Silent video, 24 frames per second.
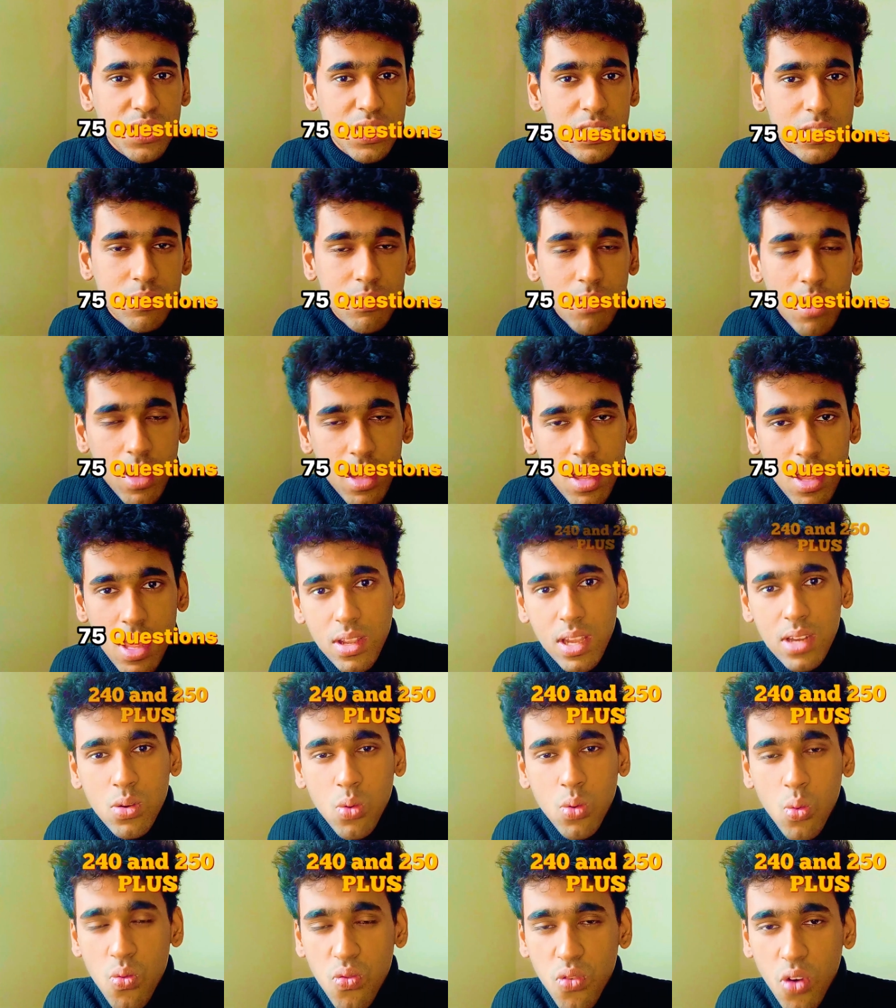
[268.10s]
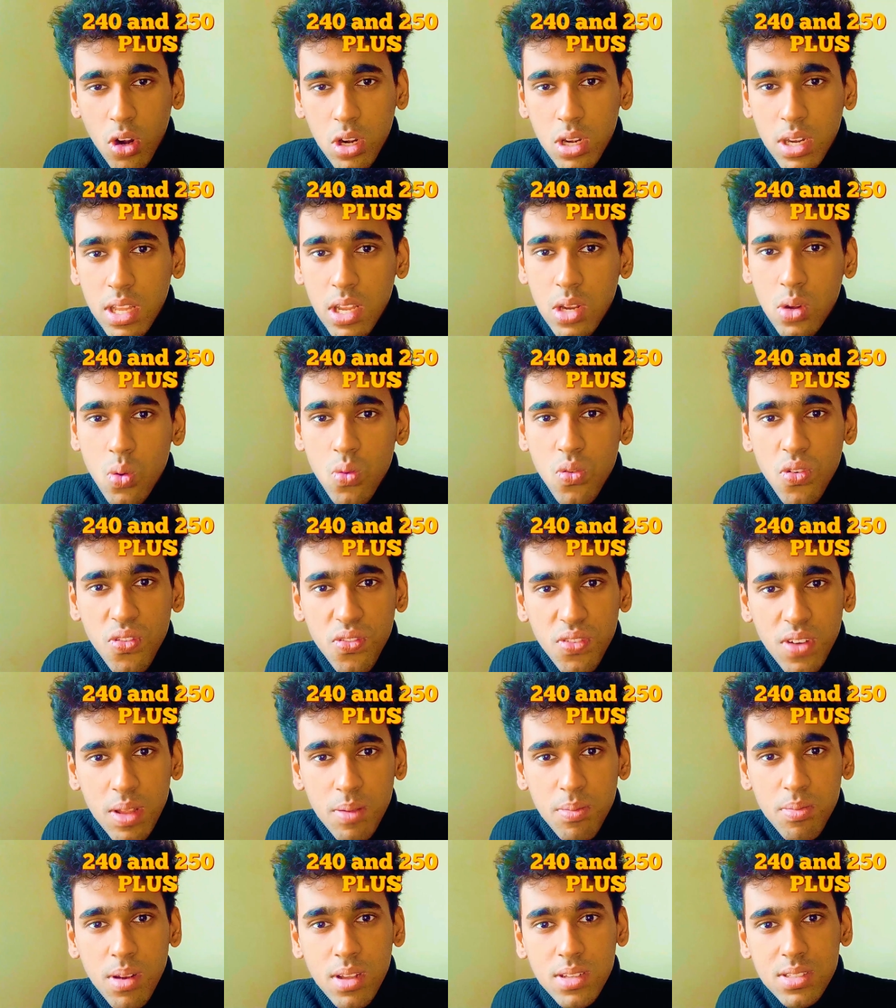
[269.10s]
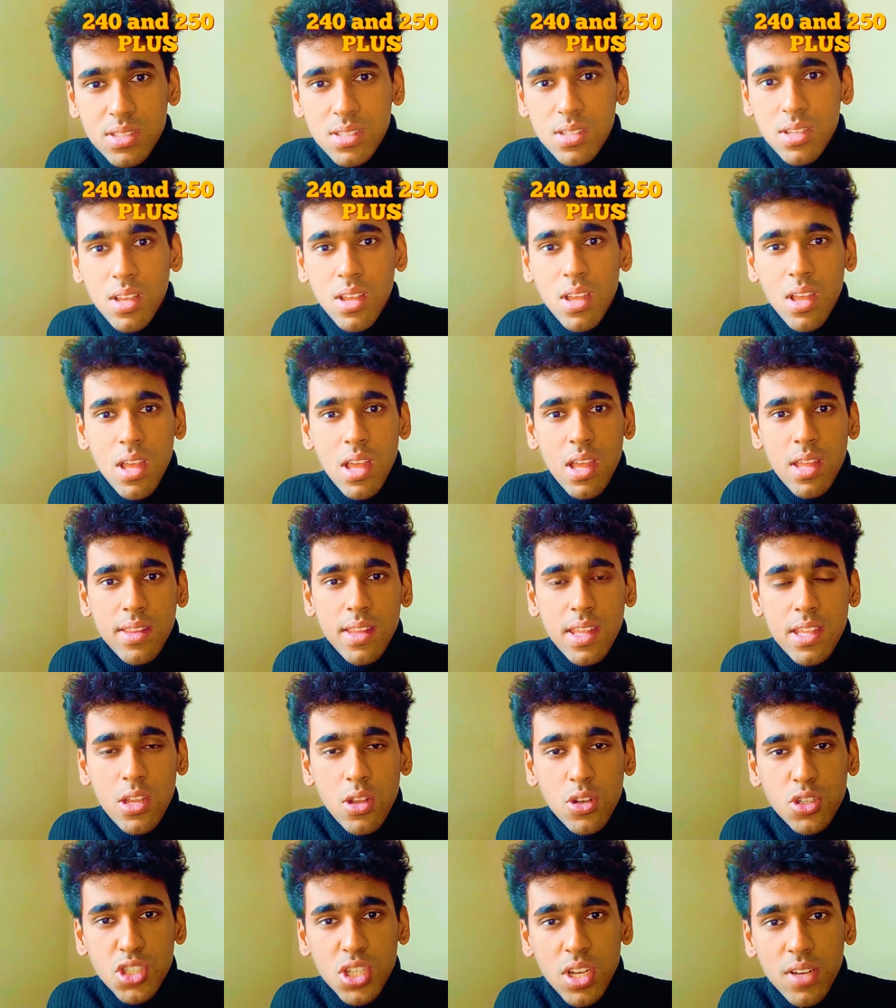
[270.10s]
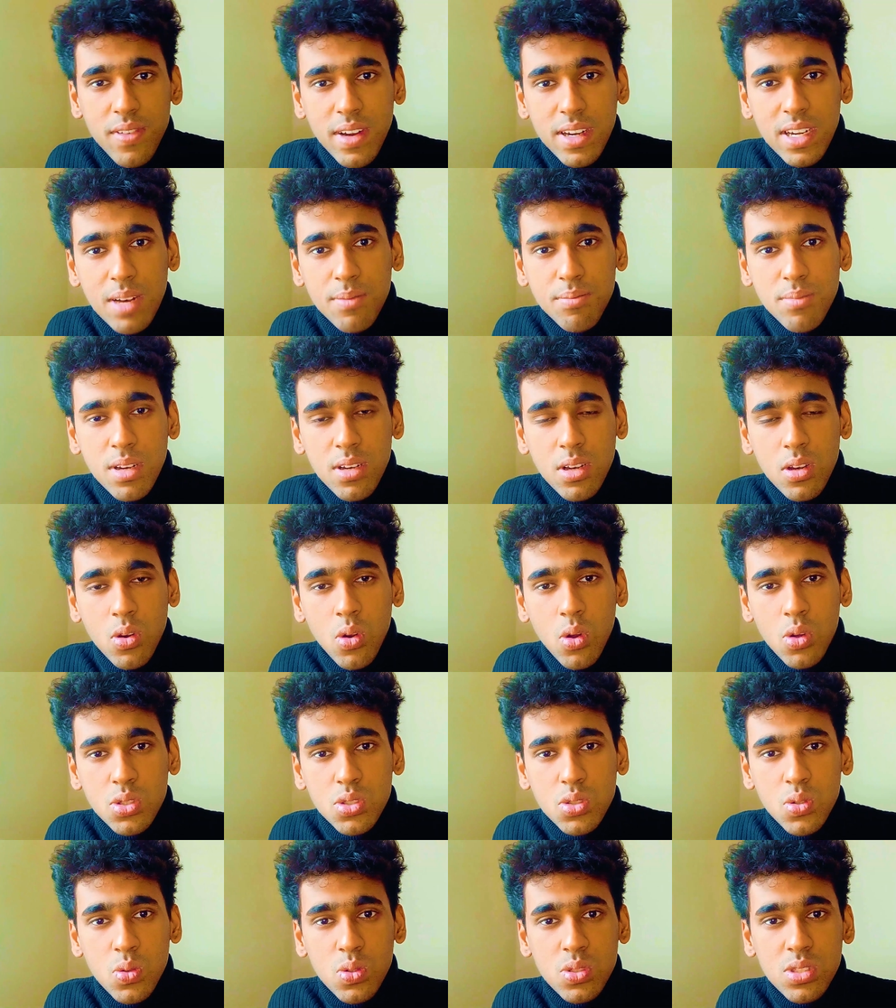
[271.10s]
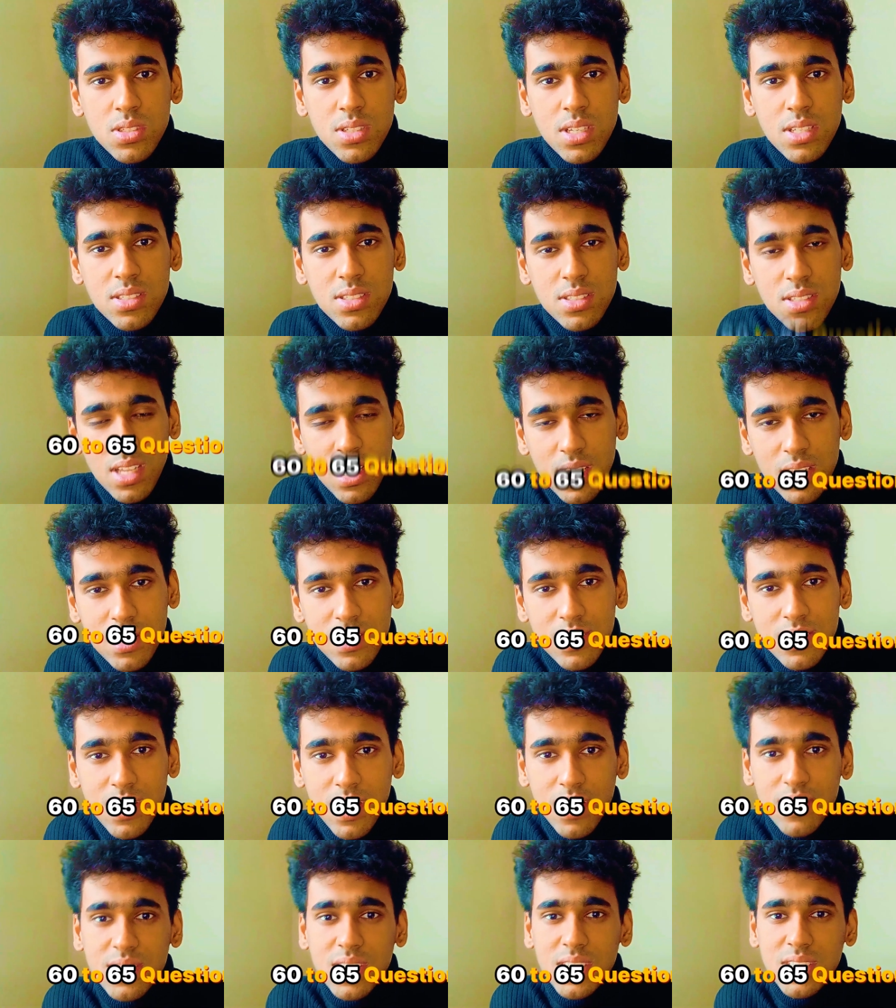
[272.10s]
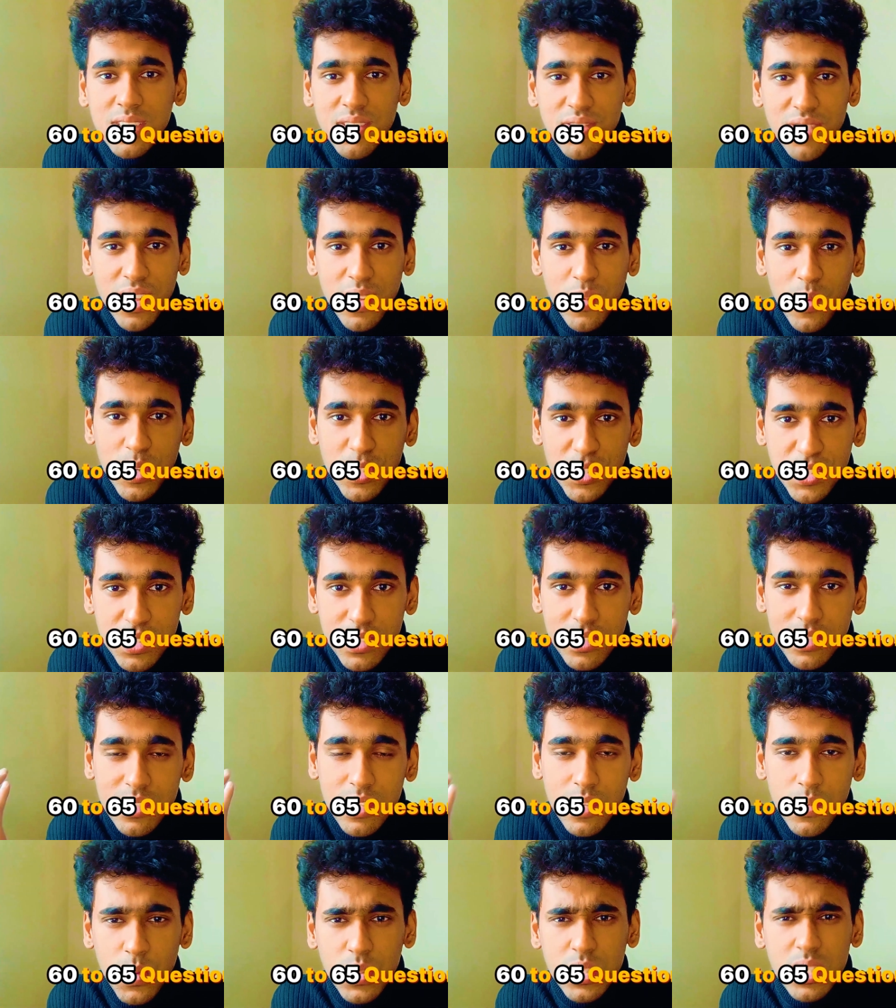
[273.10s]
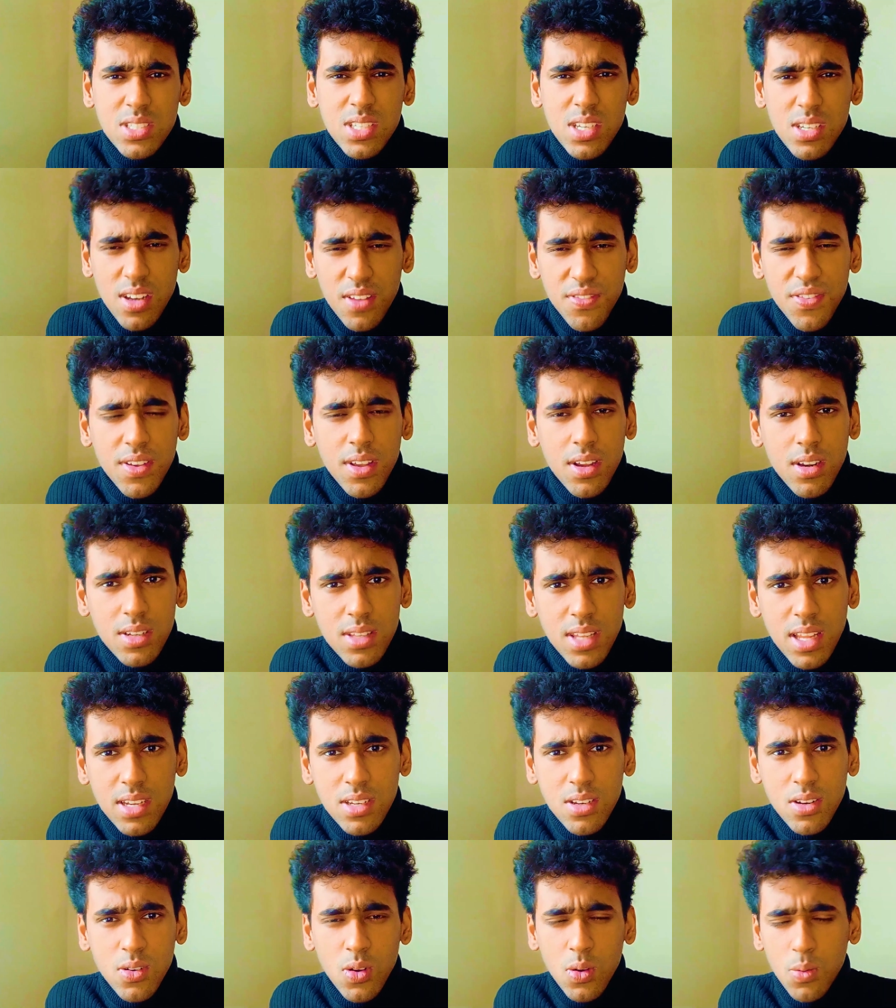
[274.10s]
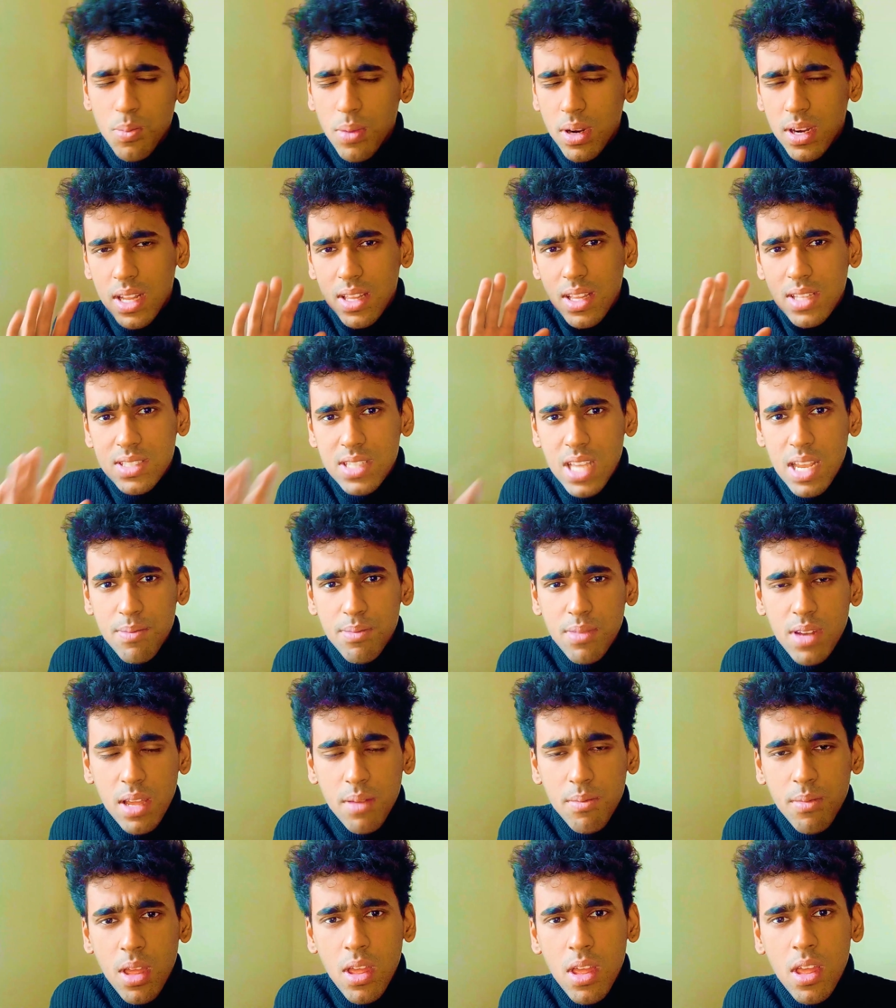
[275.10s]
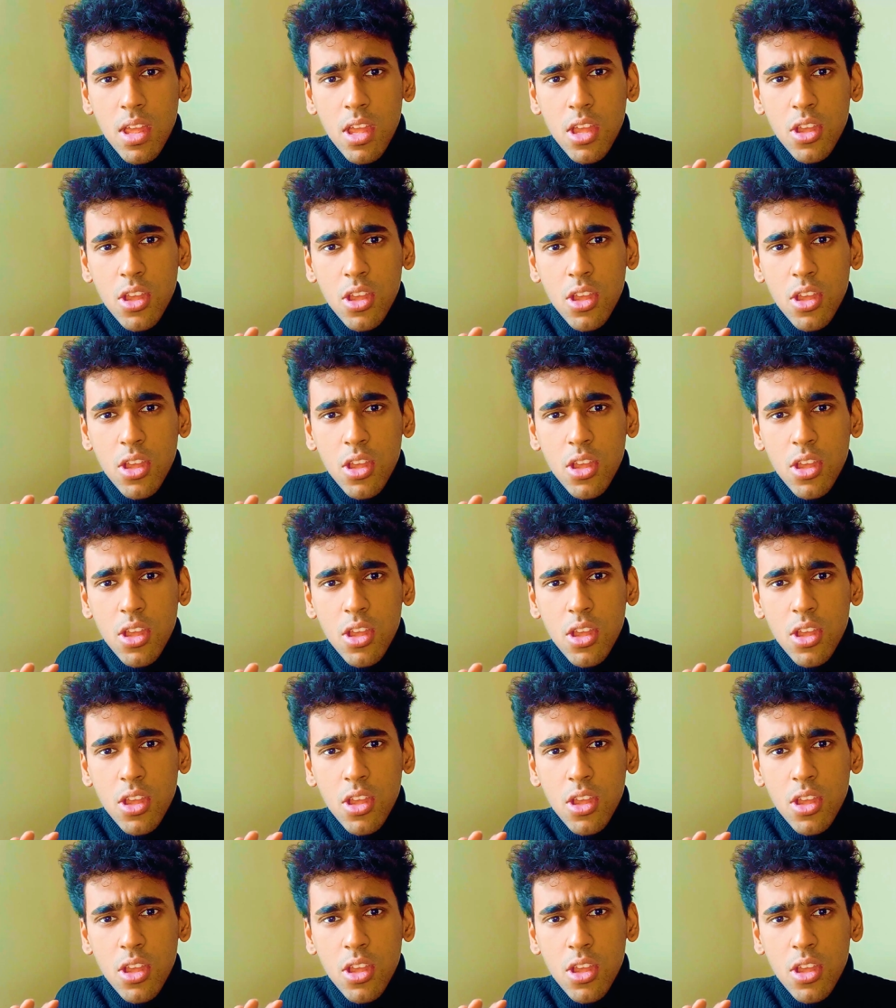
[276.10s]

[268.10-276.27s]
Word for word: questions and you get 240 250 plus then you should have attempted close to 60 65 questions which is a difficult thing to do but at the same time